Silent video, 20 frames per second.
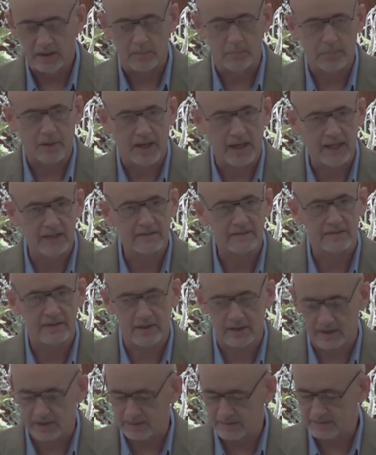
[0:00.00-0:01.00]
abides
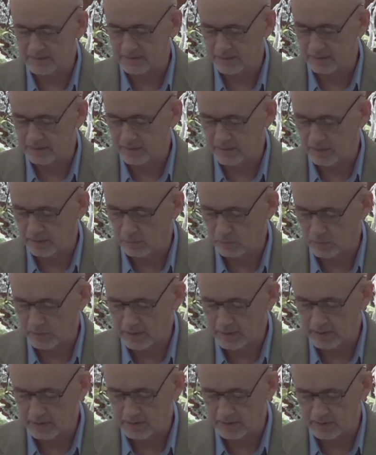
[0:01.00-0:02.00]
in us, and
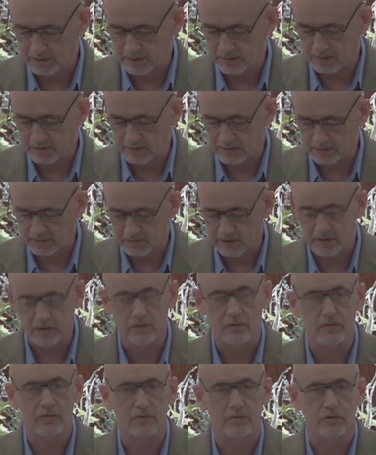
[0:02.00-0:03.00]
we need to
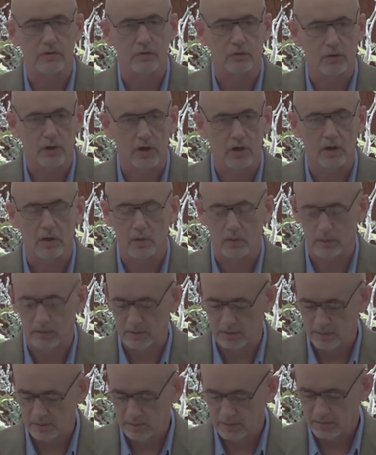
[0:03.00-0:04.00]
continue to grow,
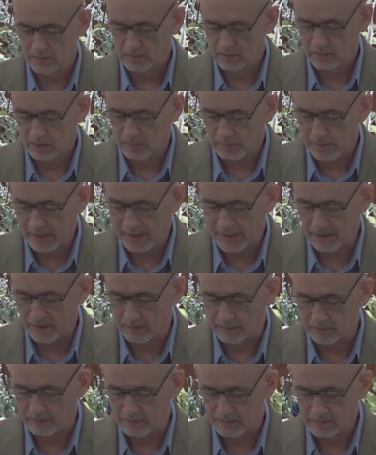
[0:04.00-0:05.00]
to
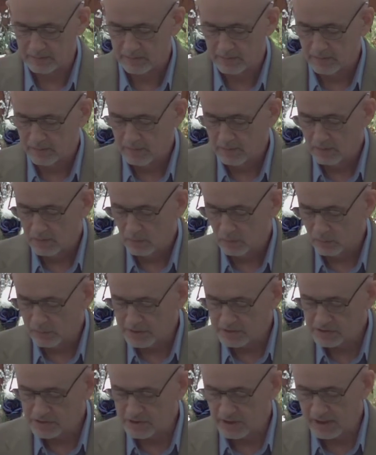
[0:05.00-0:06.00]
abound.
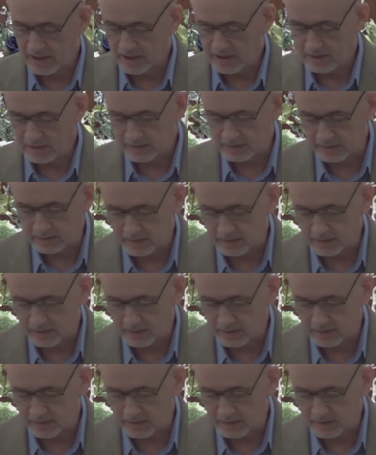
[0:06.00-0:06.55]
We share